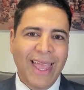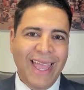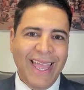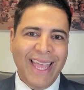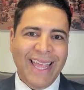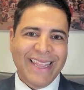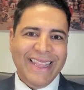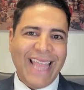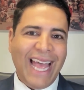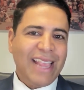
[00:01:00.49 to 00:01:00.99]

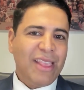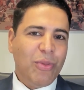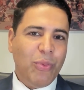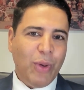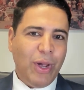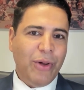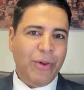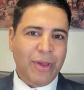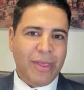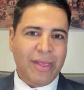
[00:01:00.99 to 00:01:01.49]
That's
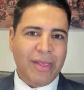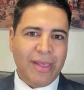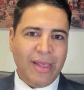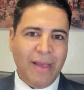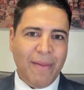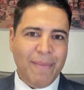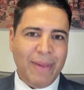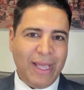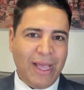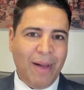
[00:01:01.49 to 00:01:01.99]
where it's
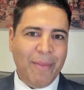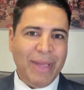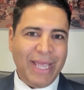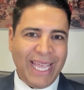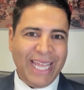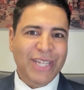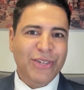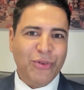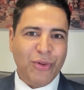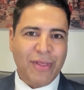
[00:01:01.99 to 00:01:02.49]
becoming
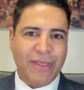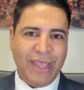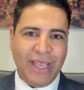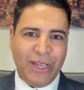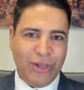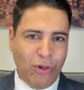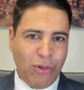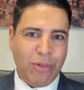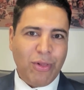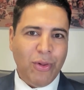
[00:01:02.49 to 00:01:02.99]
interesting
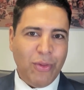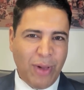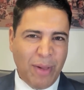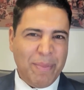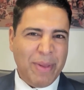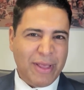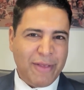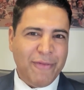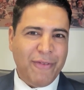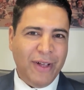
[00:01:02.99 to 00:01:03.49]
and also a
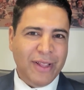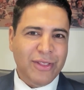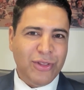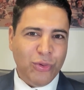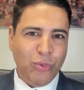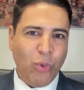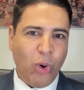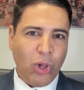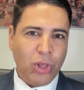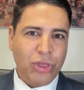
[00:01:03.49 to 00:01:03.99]
bit fun to
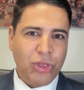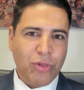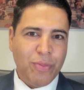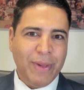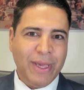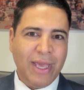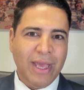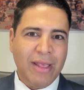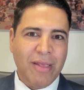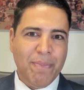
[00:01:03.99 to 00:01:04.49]
watch,
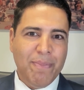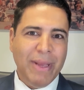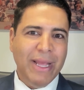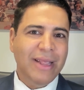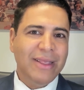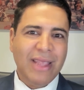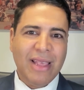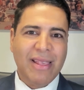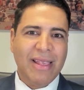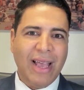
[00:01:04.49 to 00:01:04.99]
because
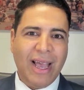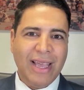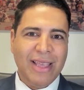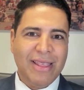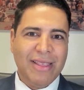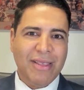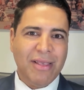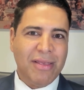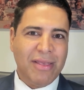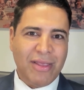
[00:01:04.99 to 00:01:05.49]
Bill
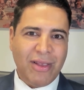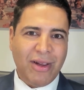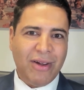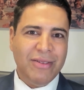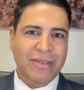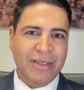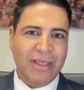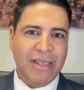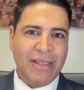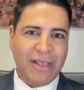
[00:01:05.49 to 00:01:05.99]
decides to start
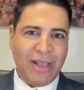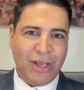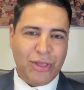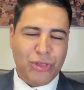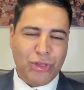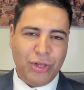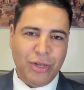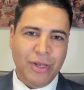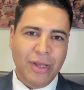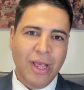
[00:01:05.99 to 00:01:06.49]
the
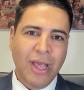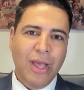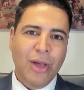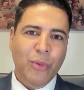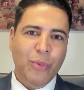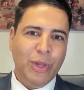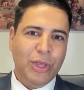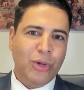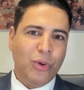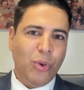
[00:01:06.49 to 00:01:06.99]
discussion
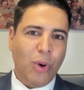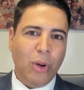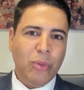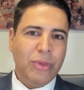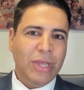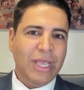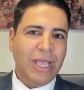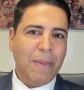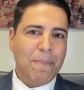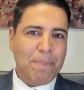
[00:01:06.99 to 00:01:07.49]
with
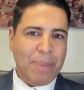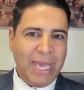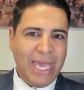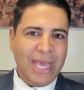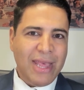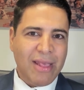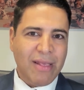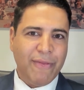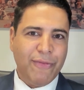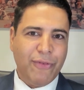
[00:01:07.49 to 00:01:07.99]
quoting a
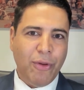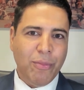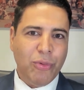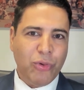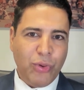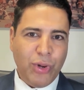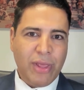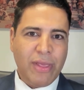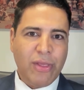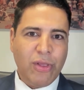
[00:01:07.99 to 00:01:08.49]
piece from
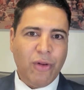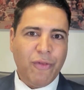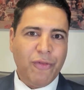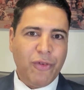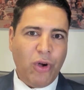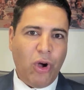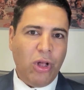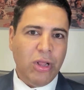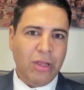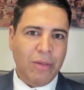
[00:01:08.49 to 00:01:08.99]
KRISTOF
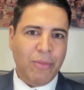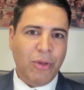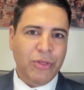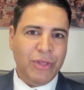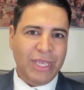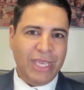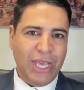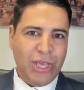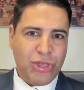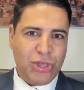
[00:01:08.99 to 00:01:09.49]
column on
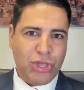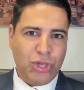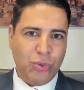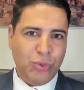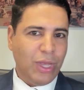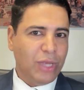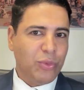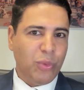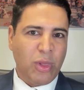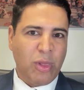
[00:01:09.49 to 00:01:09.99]
the issue
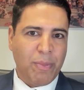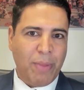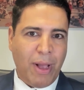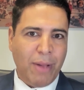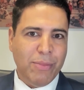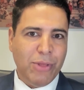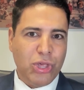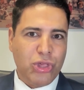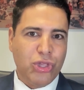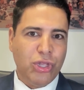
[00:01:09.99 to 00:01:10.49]
that was
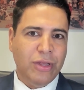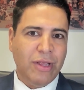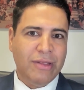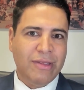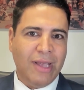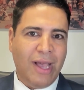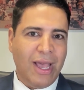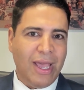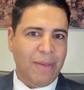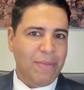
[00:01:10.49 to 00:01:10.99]
published in the
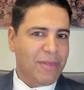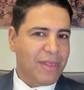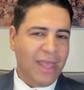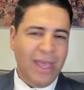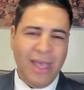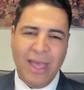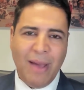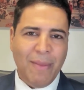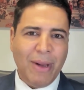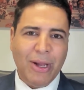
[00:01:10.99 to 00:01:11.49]
Times
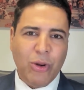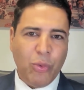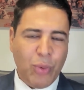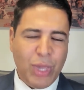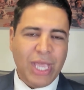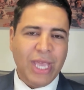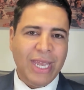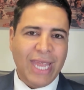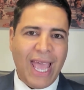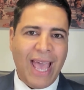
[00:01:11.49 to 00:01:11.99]
about a
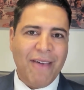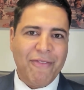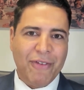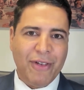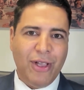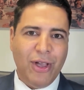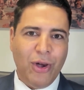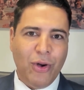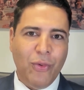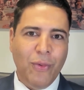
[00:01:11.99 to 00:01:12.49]
week and a half
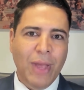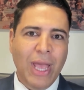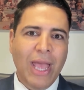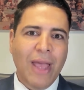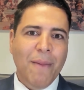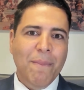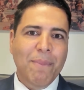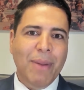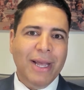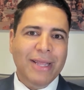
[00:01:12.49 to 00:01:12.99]
ago.
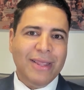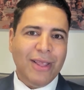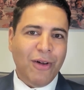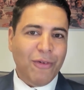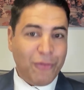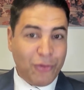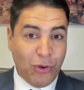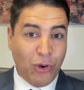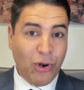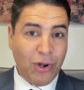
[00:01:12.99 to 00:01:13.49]
But
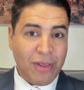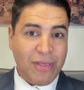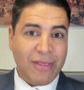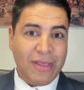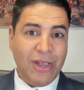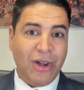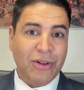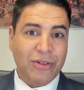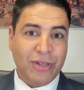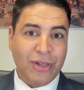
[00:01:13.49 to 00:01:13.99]
of course
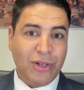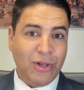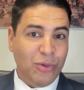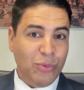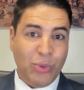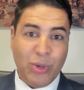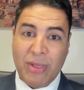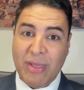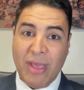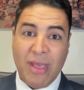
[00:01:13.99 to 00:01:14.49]
the article
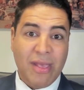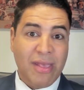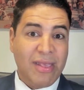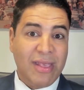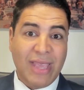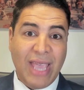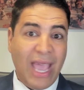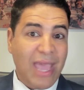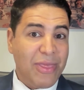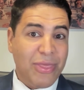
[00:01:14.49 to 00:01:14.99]
was
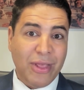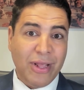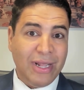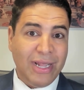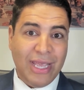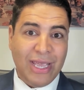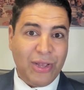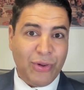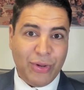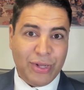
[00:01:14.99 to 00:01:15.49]

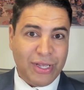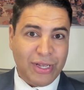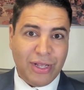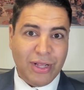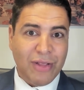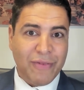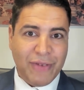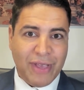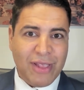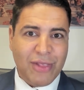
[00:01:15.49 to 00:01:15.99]
scathingly
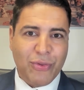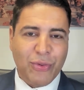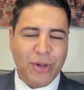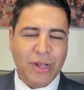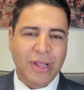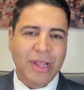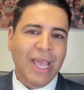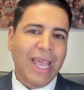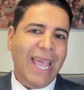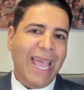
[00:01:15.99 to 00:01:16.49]
critical of
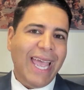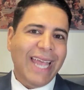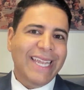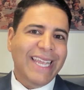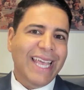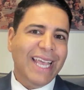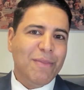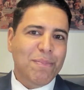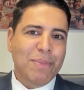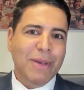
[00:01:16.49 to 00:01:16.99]
Israel, and
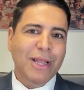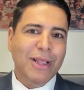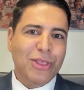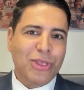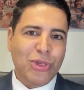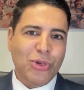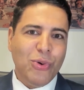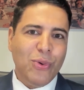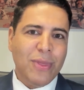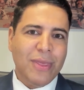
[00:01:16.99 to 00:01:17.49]
yet Bill
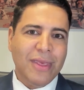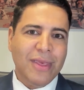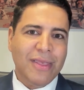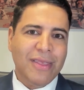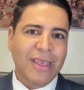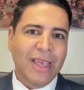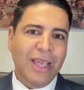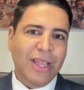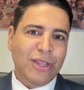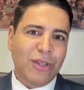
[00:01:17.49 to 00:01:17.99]

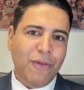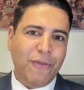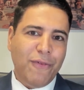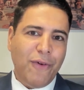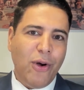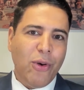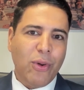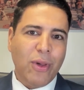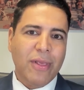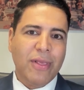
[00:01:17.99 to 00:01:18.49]
chooses to
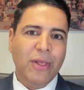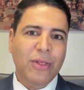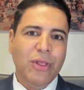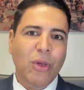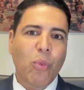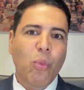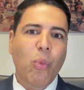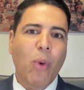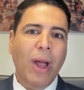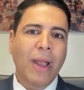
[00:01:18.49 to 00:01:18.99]
focus on
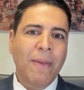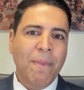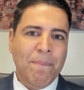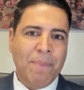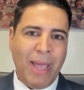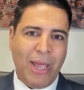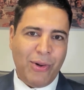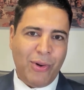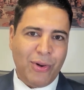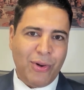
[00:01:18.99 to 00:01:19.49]
the one
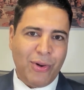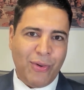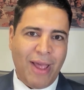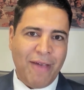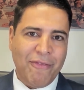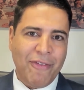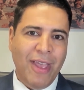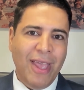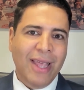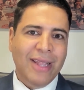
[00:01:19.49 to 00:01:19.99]

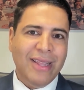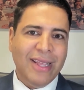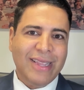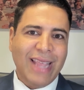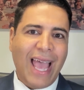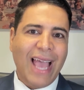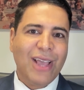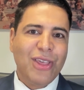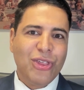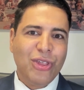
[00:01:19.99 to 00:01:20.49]
paragraph that
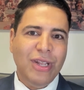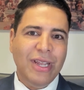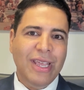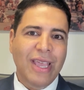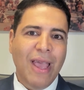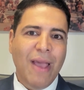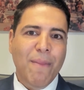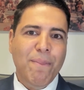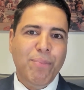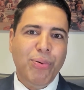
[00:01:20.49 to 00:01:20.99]

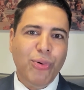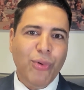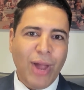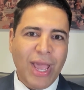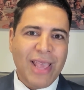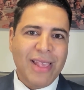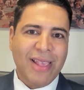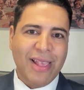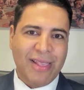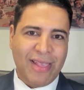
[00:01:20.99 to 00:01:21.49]
actually
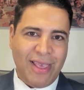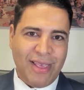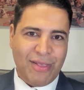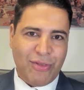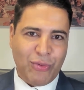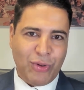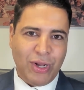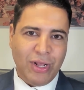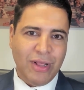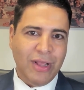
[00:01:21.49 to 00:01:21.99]
praises
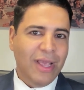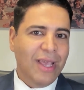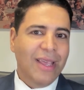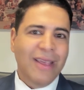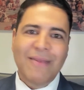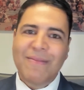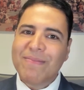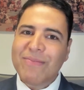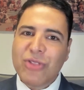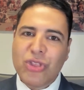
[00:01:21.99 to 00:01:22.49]
Israel.
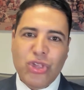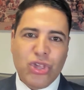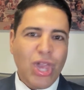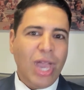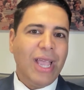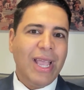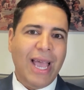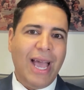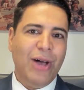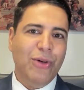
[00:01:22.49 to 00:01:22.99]

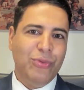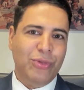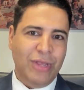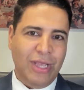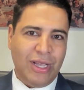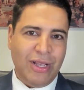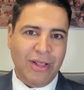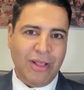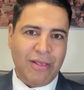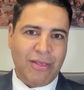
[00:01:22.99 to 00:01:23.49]
Check out
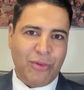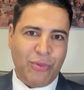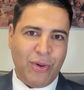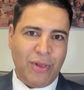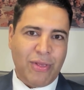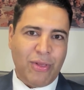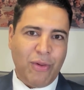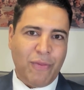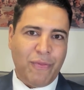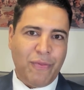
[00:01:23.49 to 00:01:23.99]
Nicholas
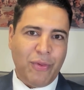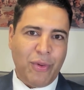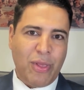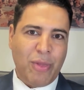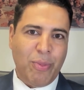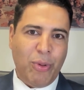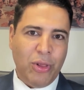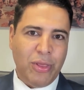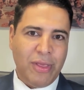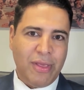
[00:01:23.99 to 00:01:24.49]
KRISTOF's
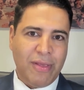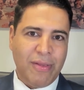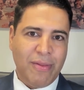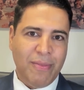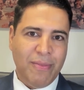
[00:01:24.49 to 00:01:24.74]
response.